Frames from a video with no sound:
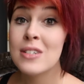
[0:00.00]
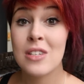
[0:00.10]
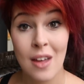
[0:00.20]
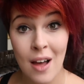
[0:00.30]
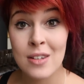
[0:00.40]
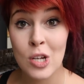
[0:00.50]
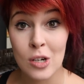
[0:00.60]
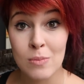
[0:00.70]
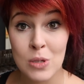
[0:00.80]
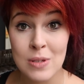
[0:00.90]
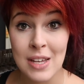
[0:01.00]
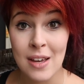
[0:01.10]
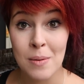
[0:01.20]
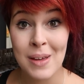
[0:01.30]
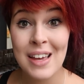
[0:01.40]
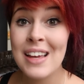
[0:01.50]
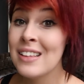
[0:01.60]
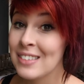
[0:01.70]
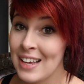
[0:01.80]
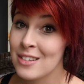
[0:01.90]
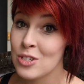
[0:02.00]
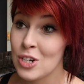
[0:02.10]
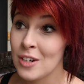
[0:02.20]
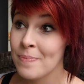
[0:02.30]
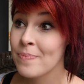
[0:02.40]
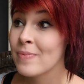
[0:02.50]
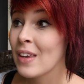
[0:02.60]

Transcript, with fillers: to the Hans Herr Museum in Lancaster.